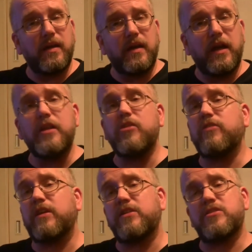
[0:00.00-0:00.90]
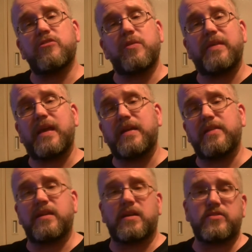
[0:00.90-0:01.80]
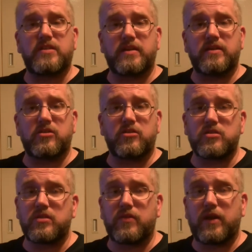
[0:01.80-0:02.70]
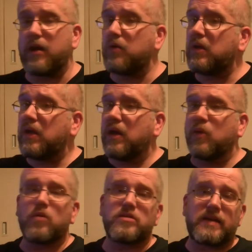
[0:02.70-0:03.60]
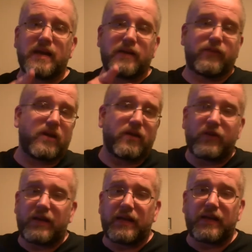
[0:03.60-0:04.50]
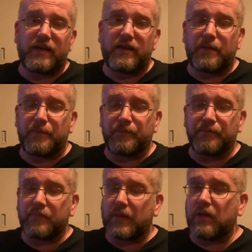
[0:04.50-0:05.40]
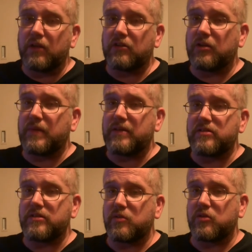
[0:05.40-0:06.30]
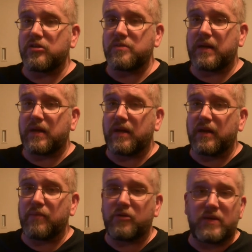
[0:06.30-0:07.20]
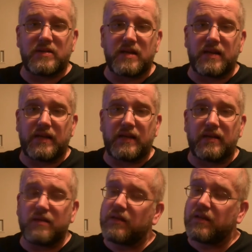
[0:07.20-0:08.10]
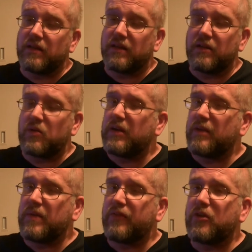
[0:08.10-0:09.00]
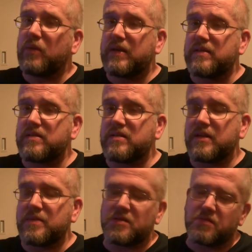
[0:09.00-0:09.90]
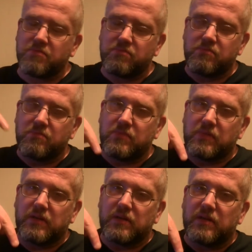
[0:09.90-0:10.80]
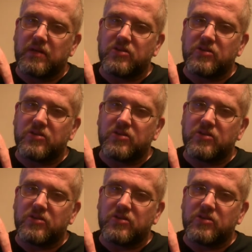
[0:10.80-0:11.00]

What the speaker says: and you agree or disagree with anything I've said in the course of this video, and once again, if you have any comments towards my brewing technique, want to give me a few hints and tips, as